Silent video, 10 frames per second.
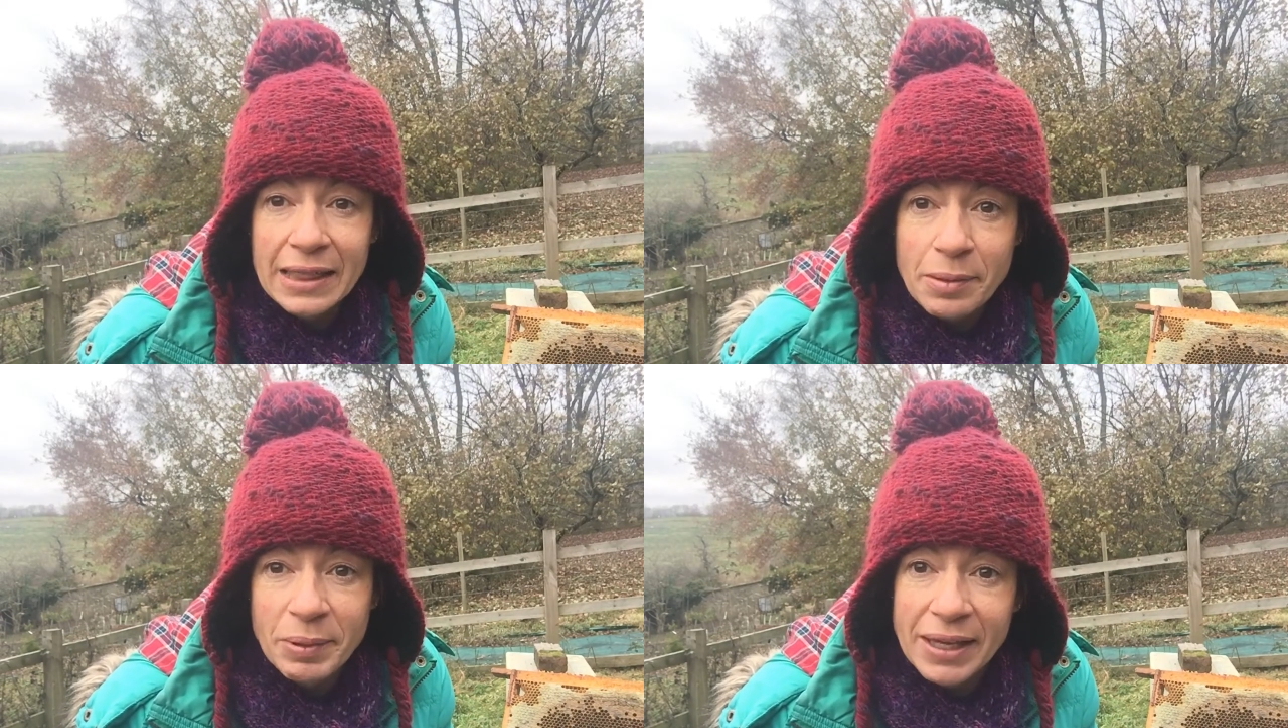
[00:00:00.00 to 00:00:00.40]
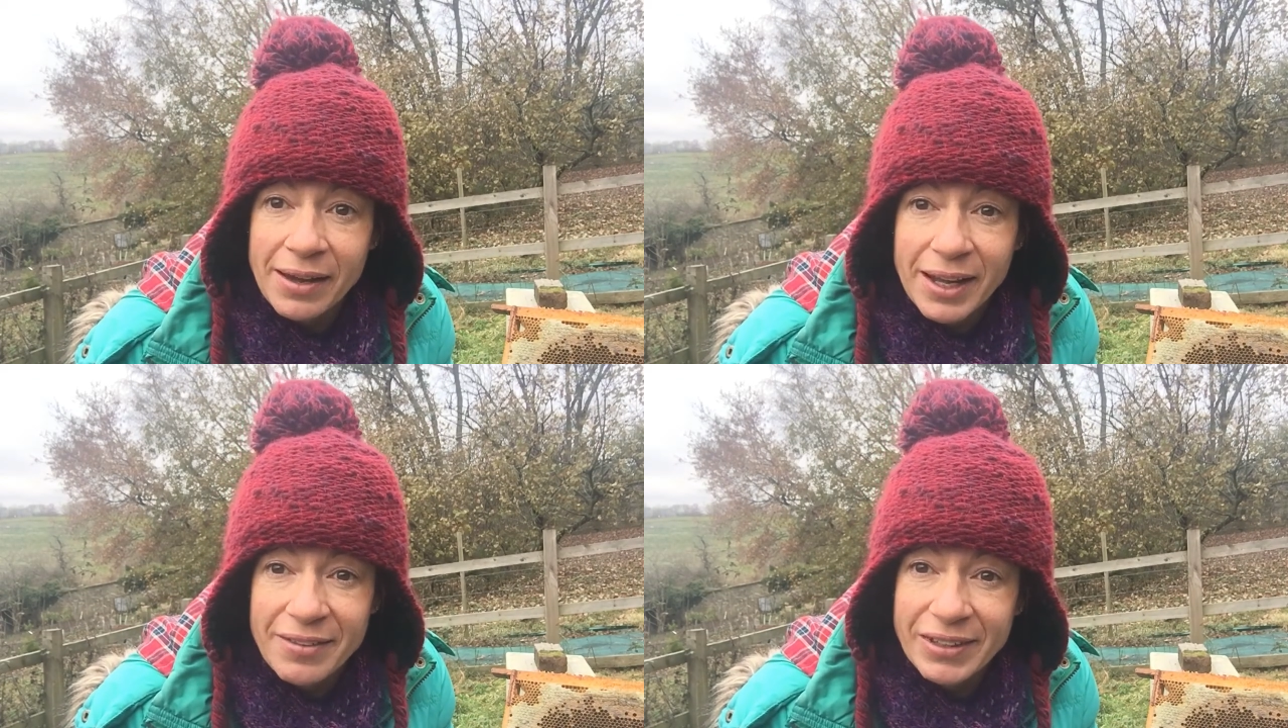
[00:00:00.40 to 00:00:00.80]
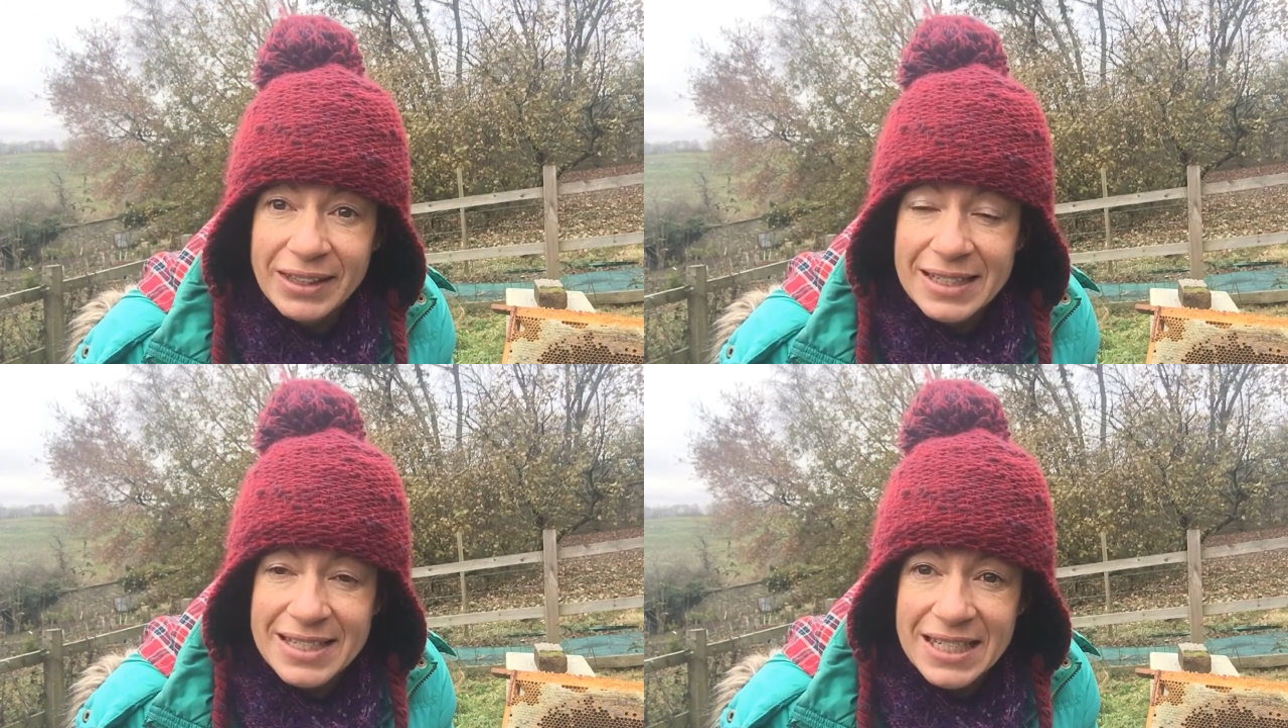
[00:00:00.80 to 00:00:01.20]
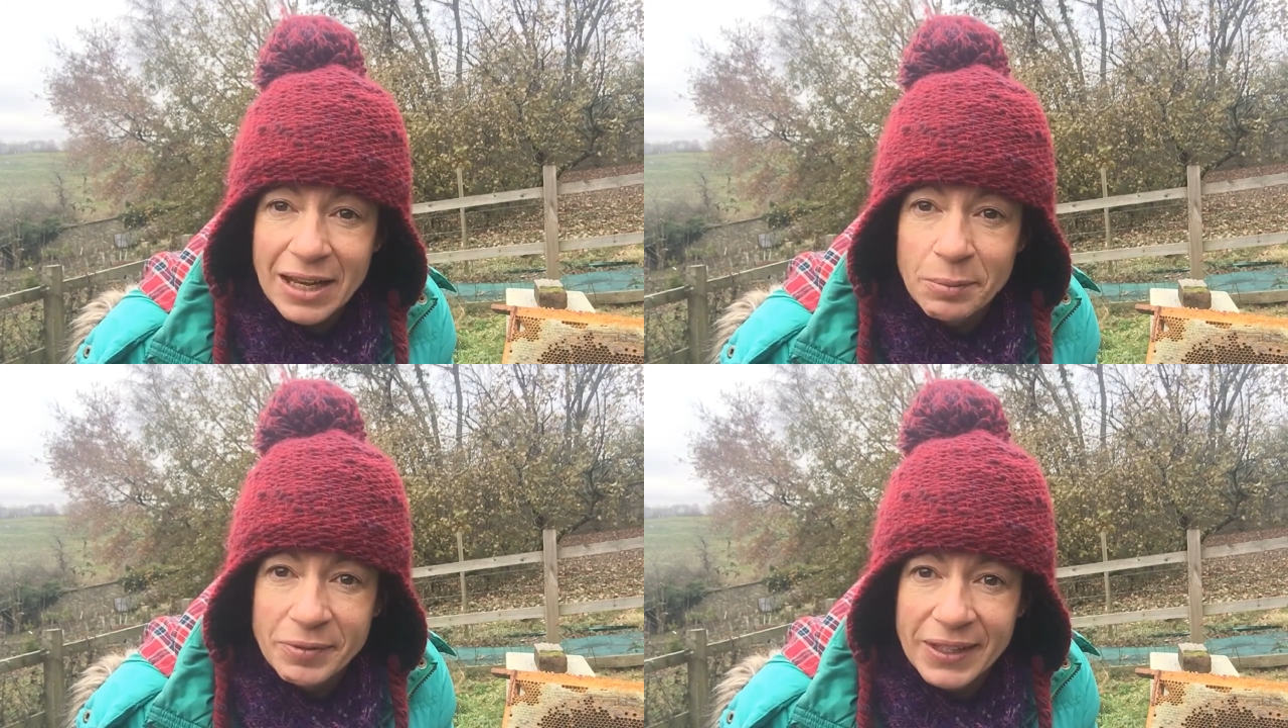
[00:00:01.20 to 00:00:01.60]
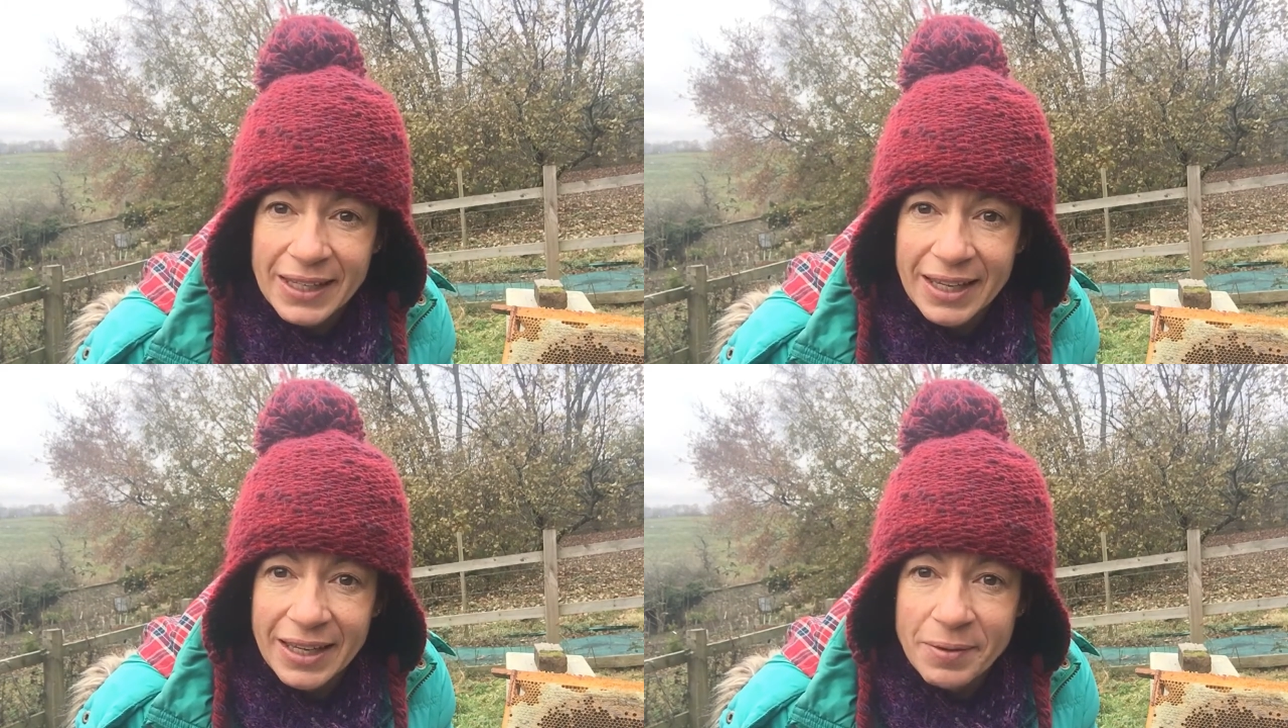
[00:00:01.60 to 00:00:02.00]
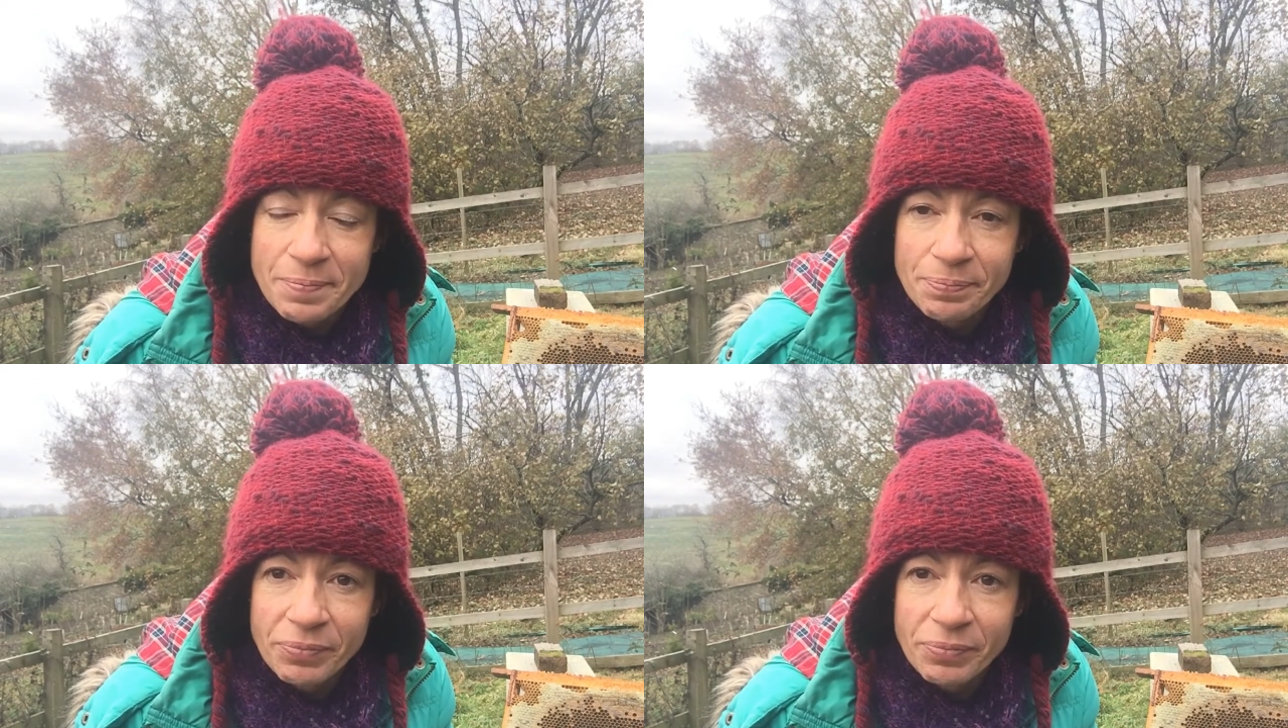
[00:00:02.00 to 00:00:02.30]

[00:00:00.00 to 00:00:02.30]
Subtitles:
in the beehive at this time of the year.